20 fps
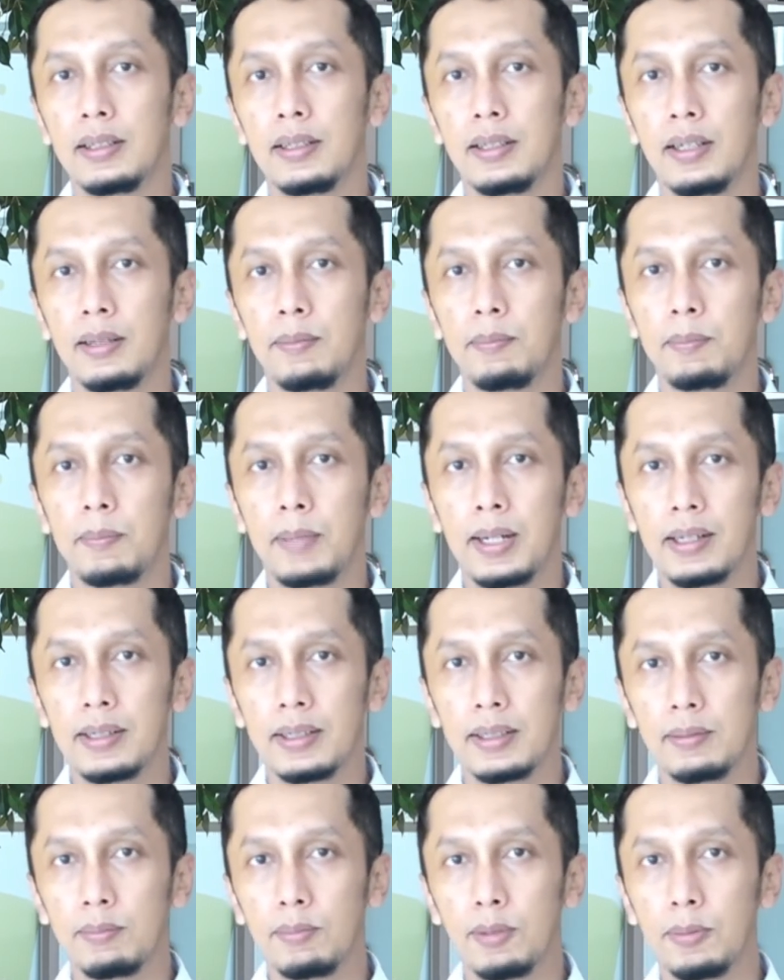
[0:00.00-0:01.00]
a market
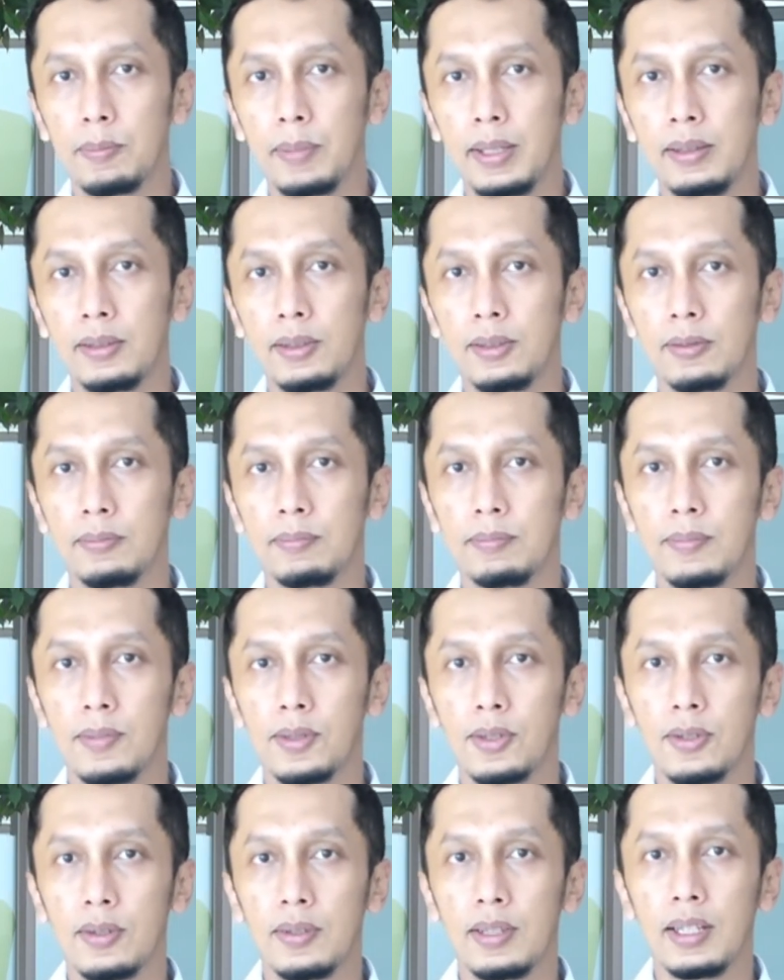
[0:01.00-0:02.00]
momentum
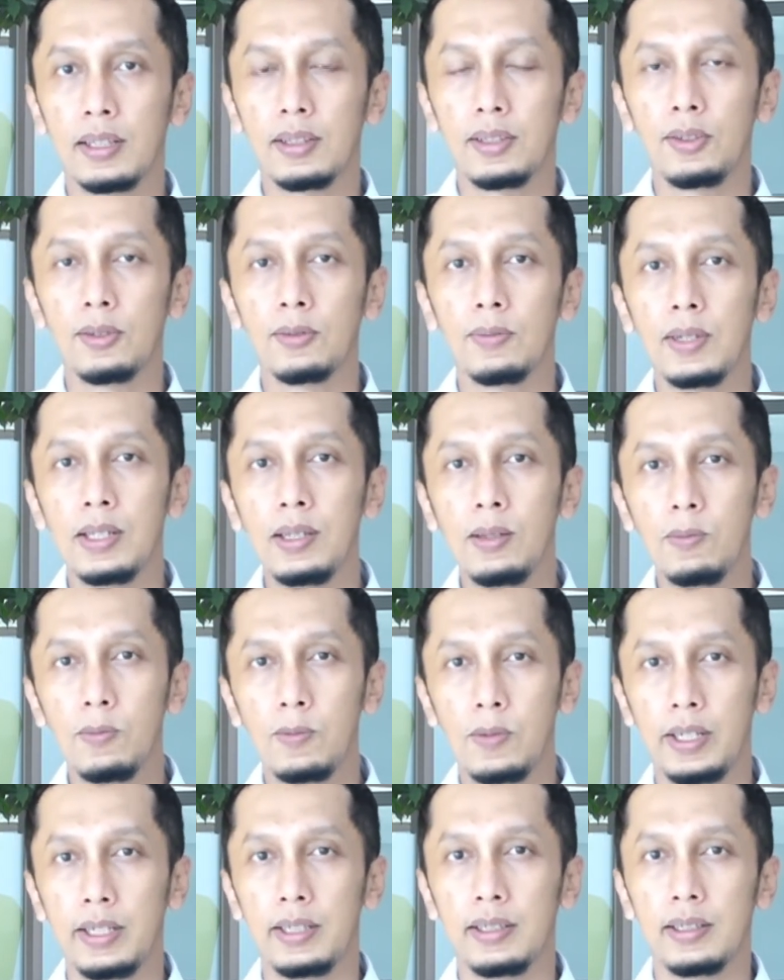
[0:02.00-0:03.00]
so that you will
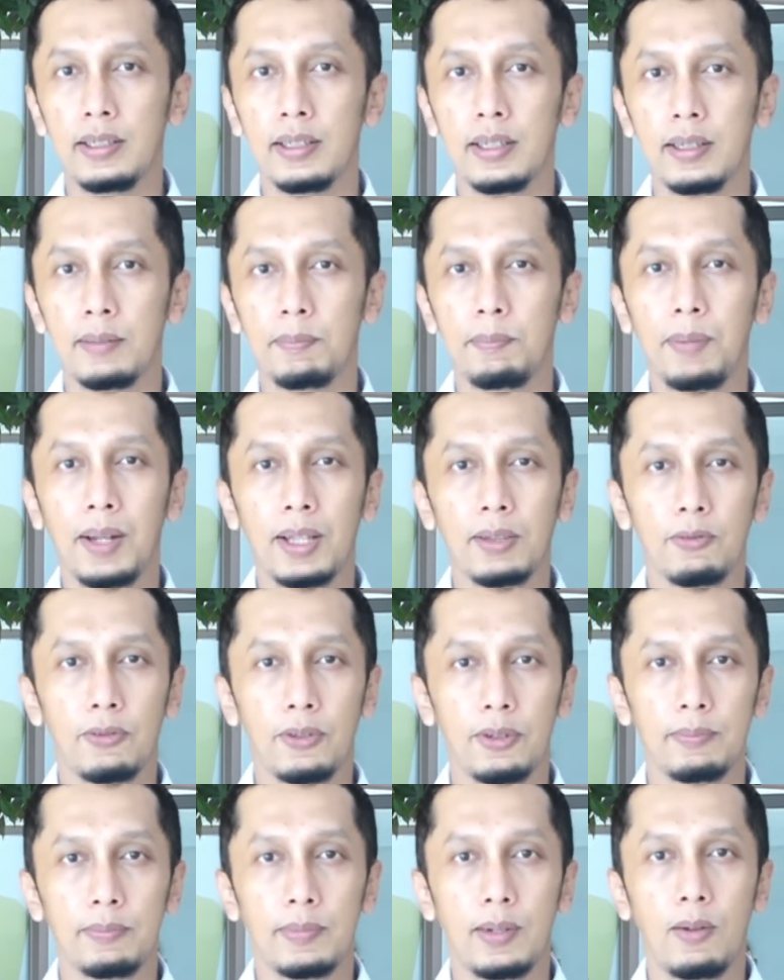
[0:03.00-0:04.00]
win a
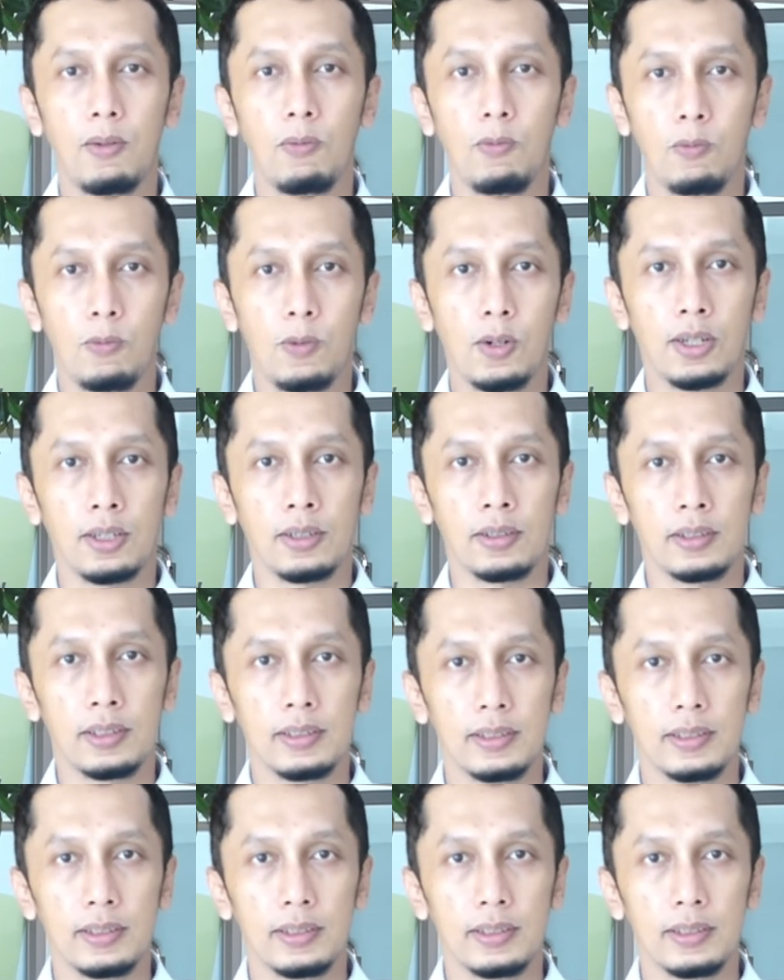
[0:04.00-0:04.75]
platform war.